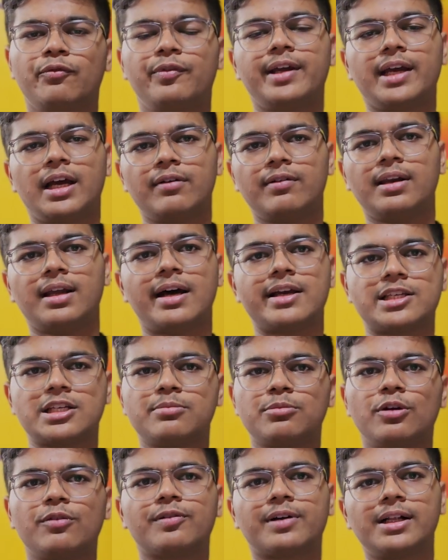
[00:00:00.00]
We have a large
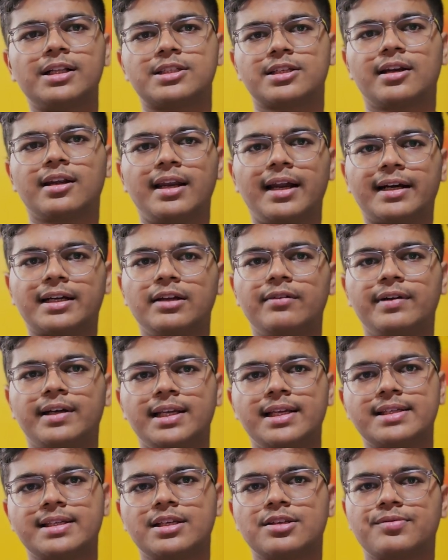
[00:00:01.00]
number of cultural
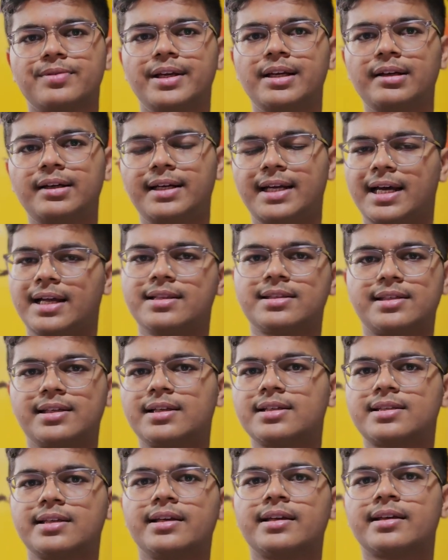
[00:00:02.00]
activities as well,
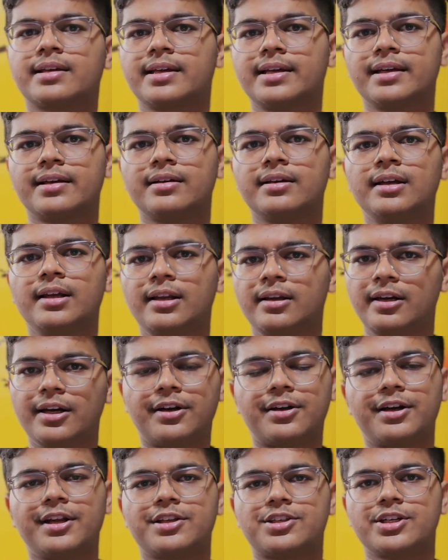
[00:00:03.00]
dancing, singing,
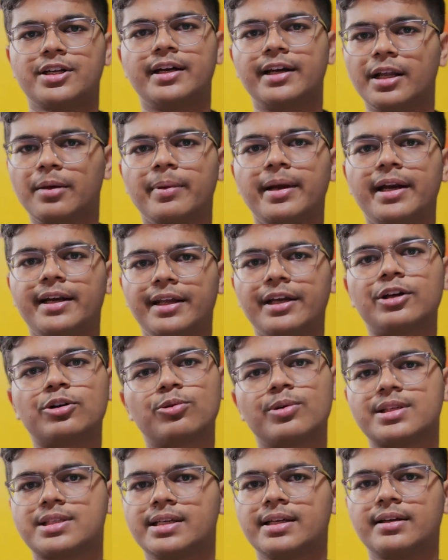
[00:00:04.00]
literature, debating,
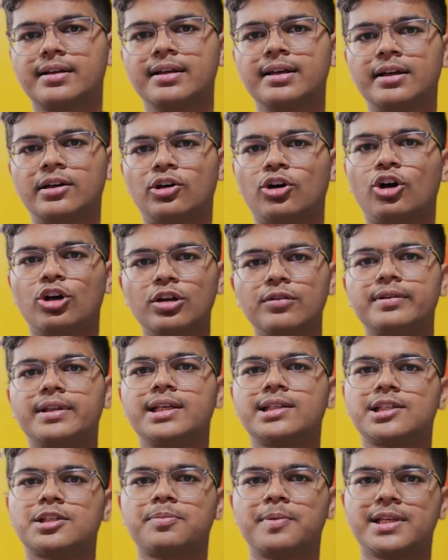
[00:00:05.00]
quizzing. All of
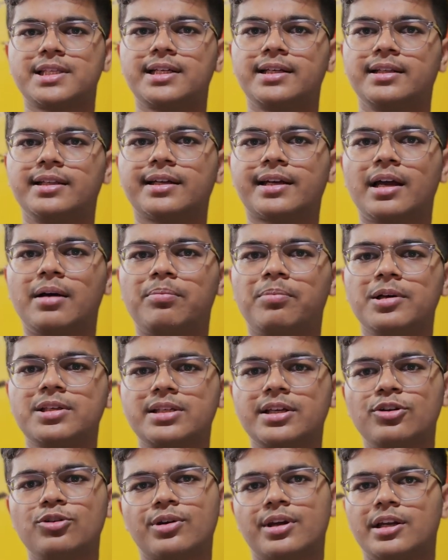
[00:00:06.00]
these is present in the
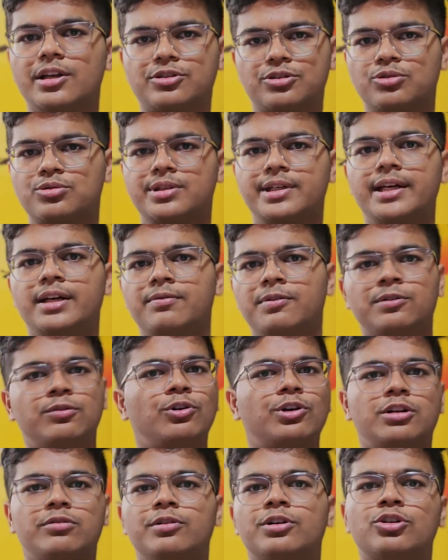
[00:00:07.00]
campus, and you can associate with
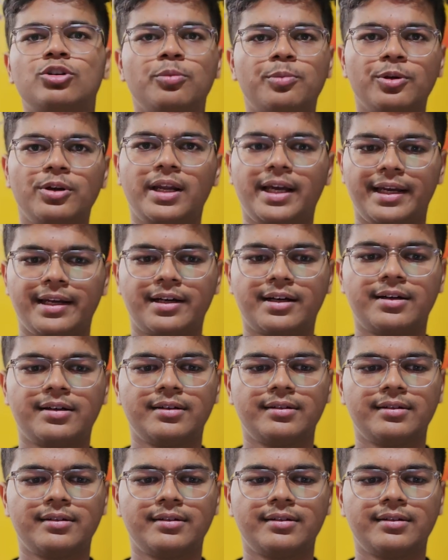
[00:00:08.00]
whatever group you like.